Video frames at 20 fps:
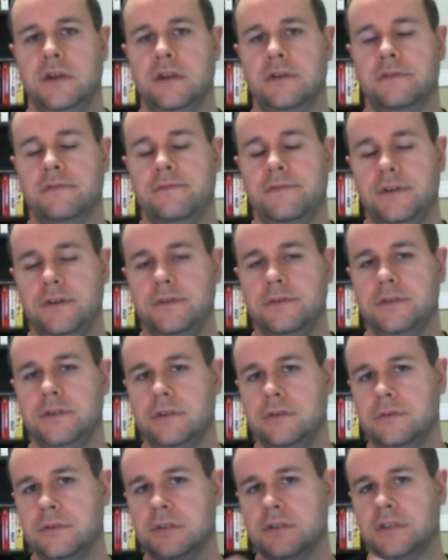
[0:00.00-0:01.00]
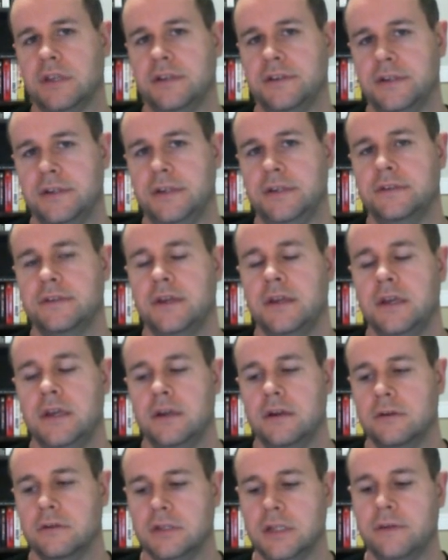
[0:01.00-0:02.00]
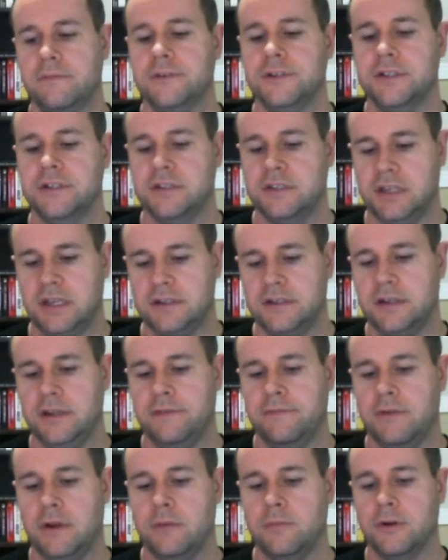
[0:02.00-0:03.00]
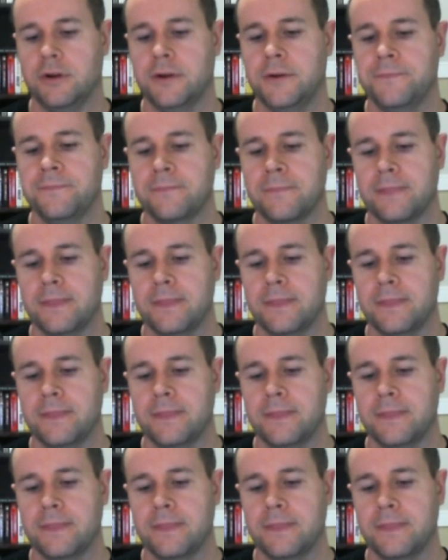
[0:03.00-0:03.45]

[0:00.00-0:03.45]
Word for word: and Views uses entities or leverages the entity framework.